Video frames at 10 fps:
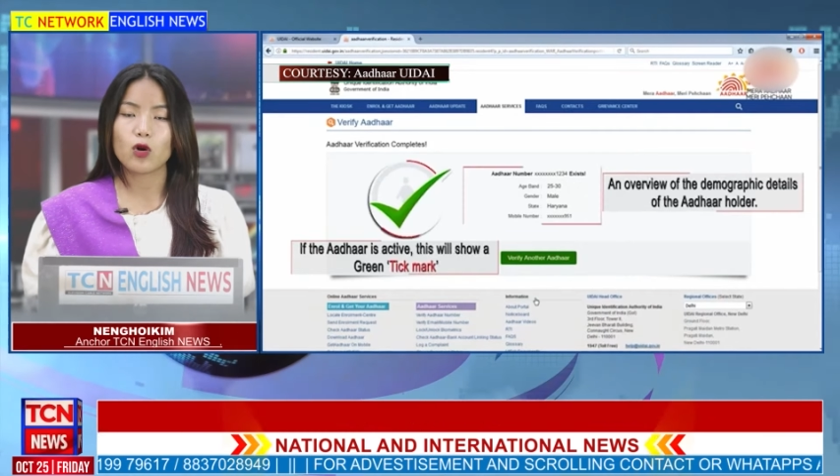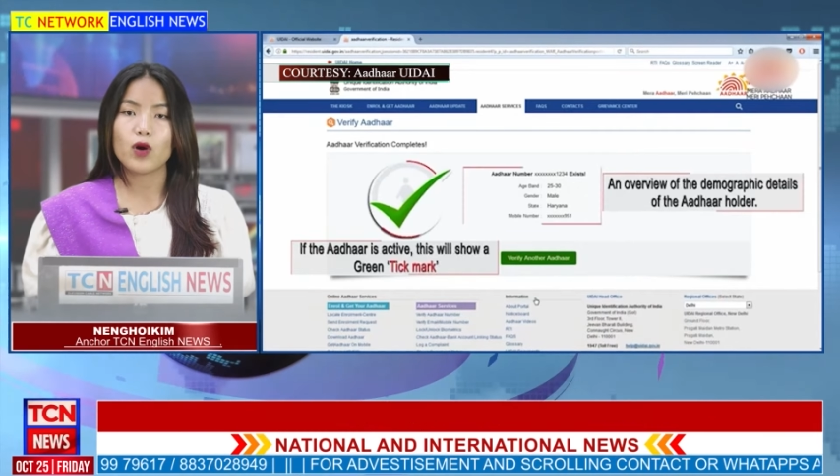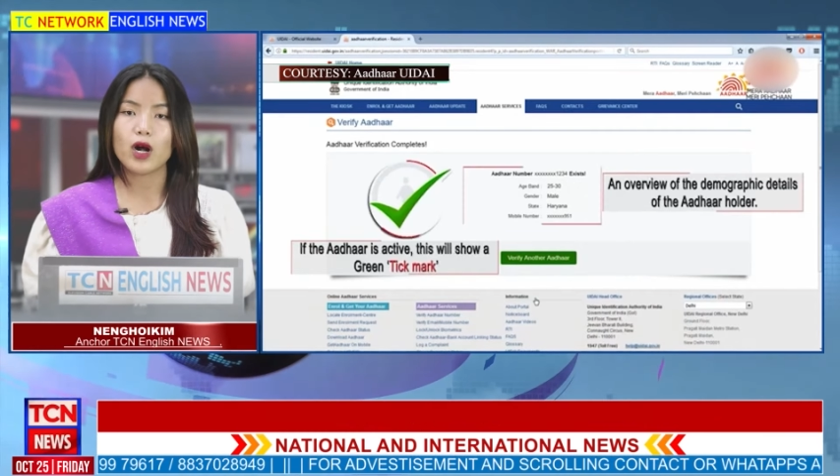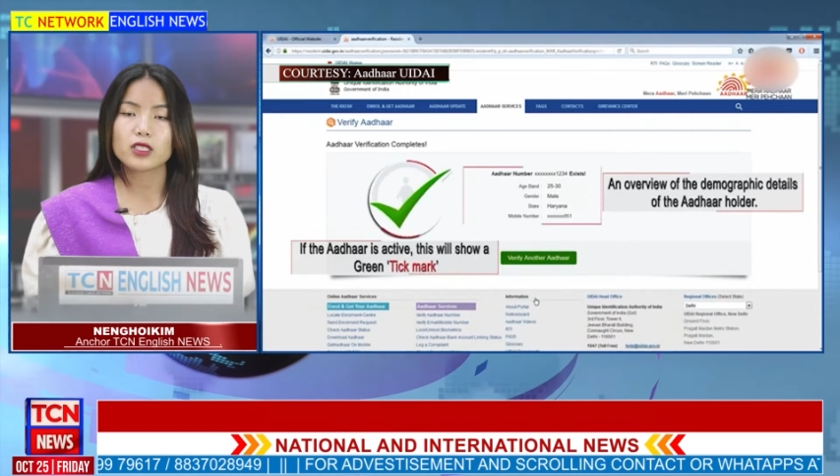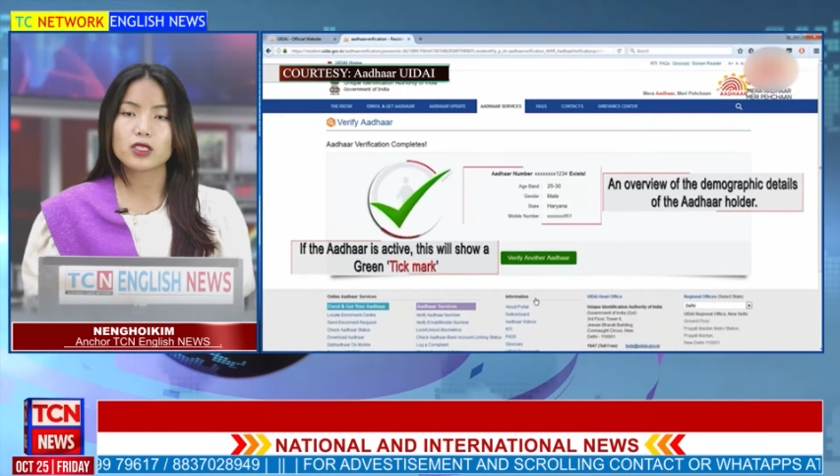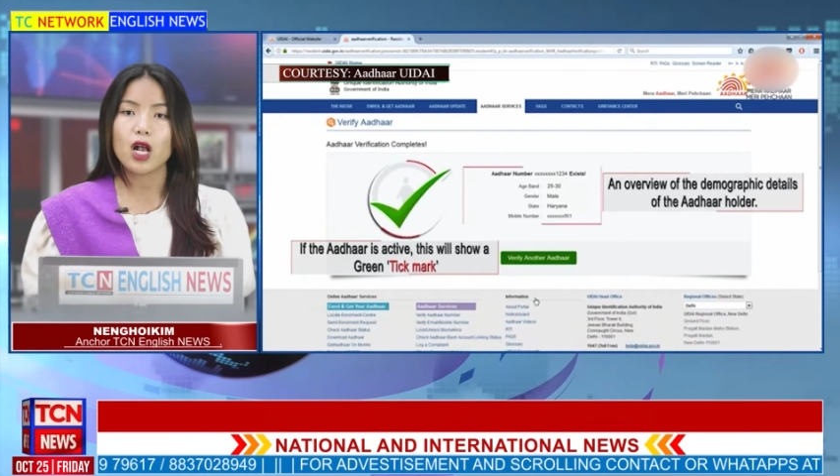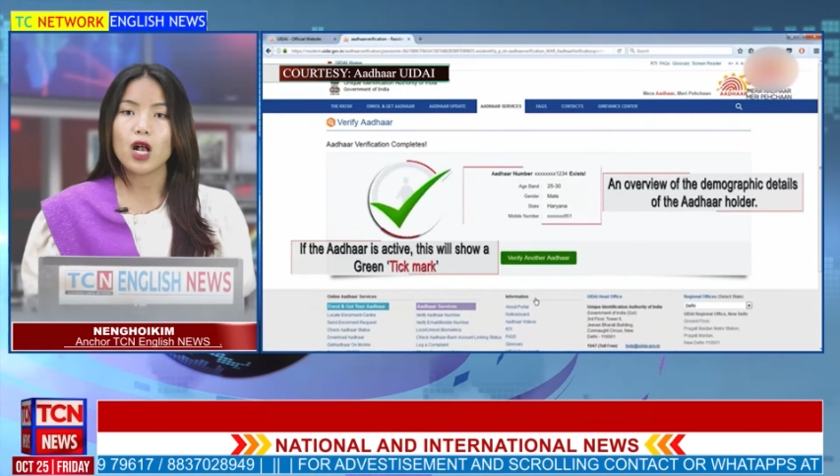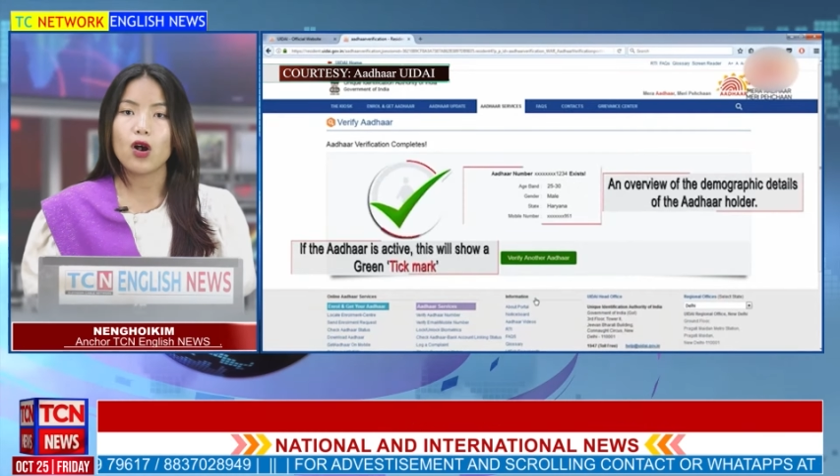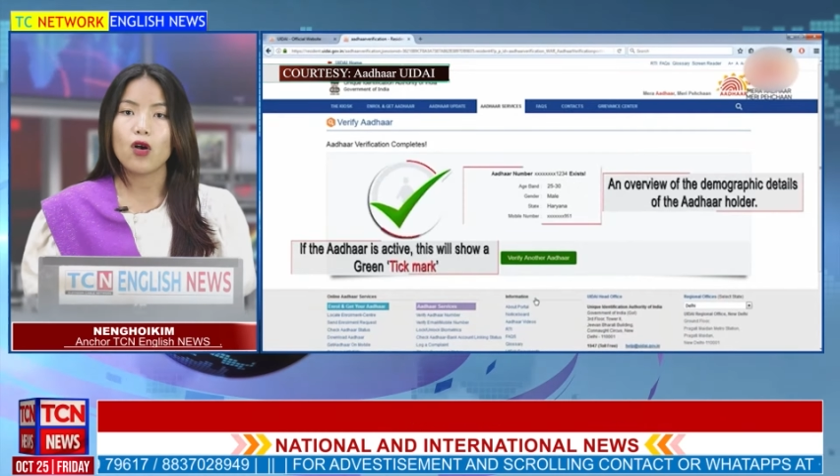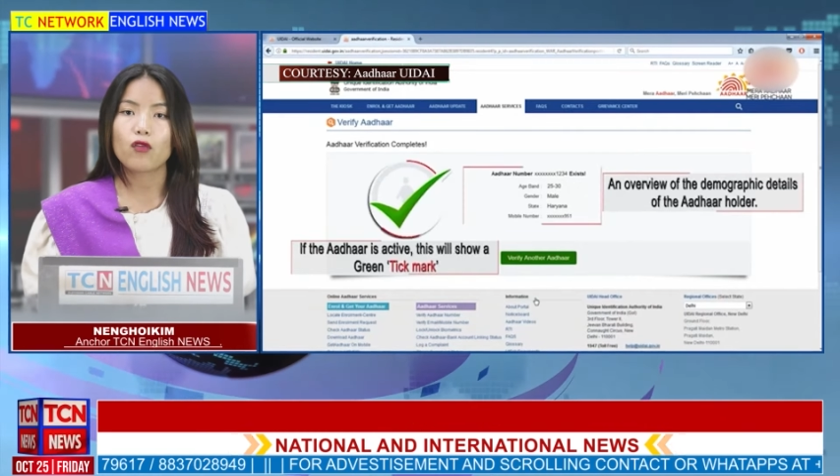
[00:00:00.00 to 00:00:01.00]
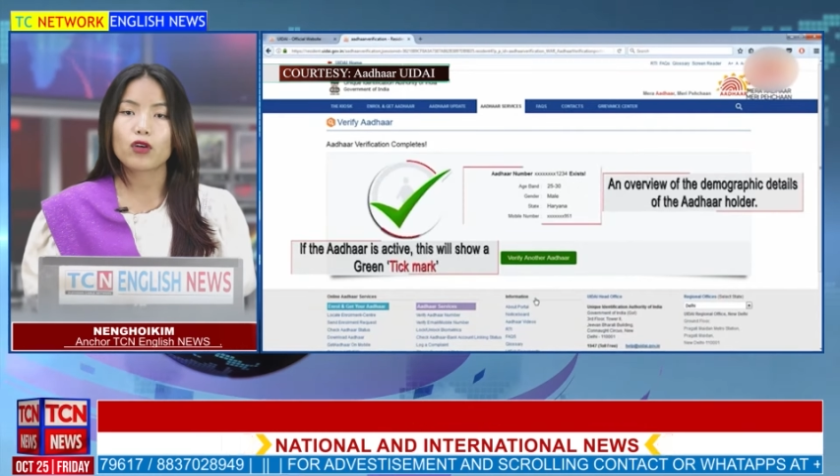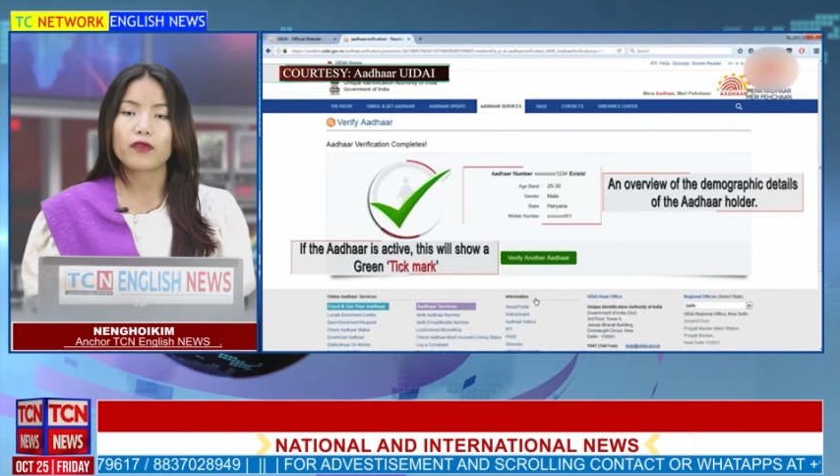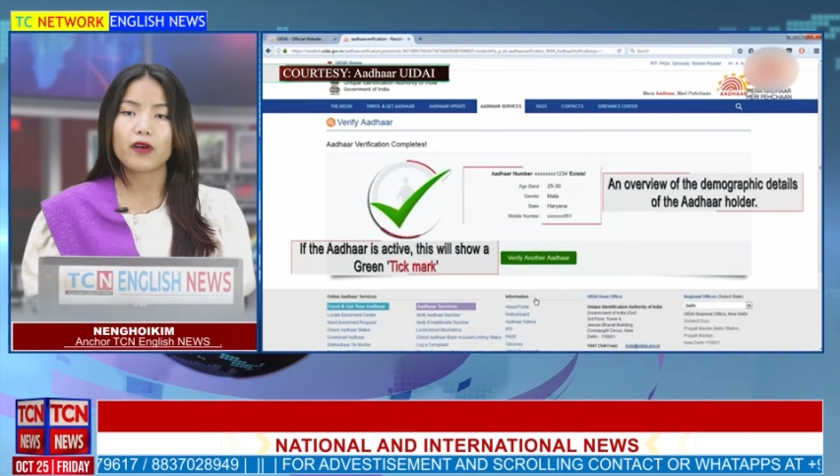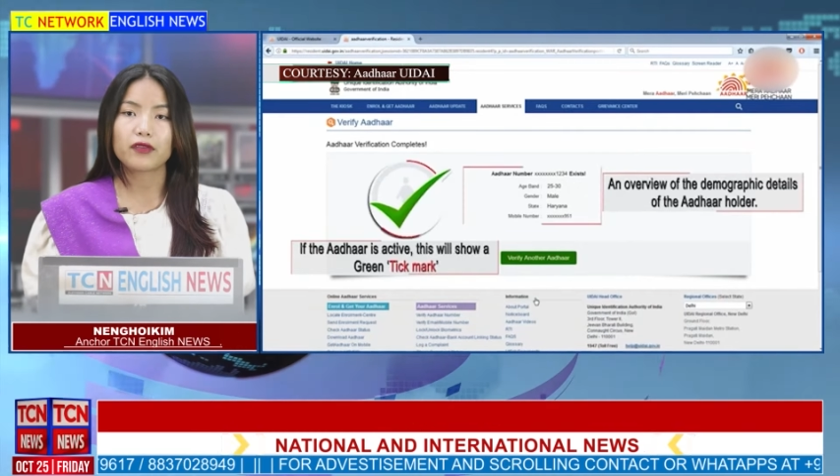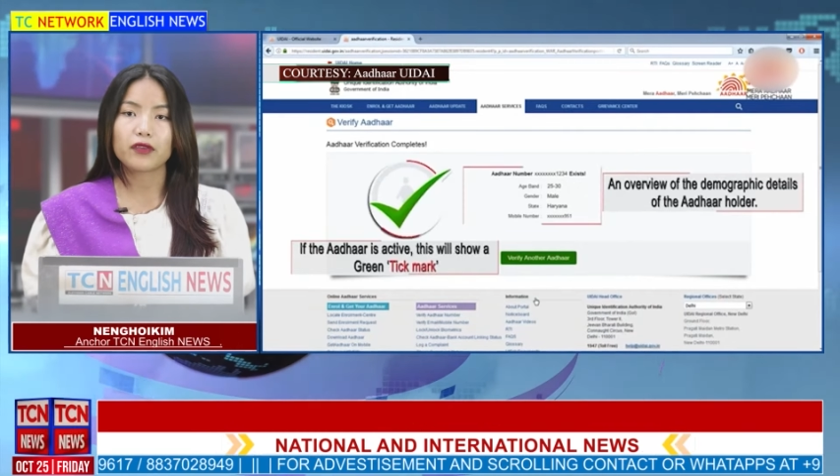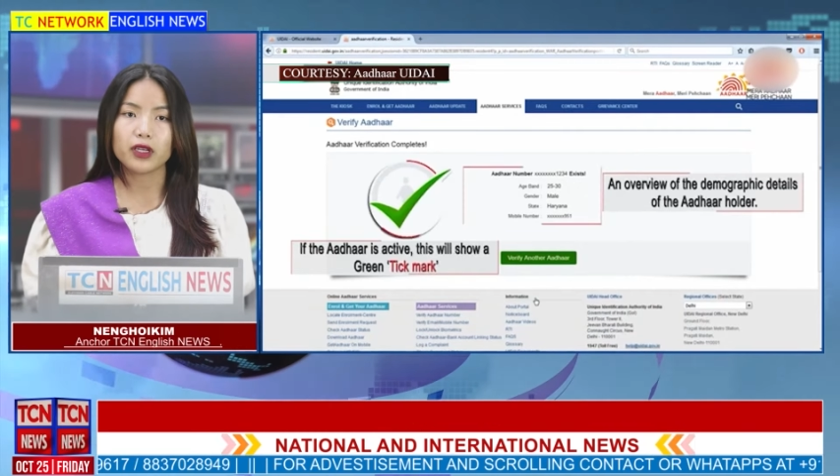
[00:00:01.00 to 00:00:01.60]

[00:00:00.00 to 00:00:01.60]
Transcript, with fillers: was 45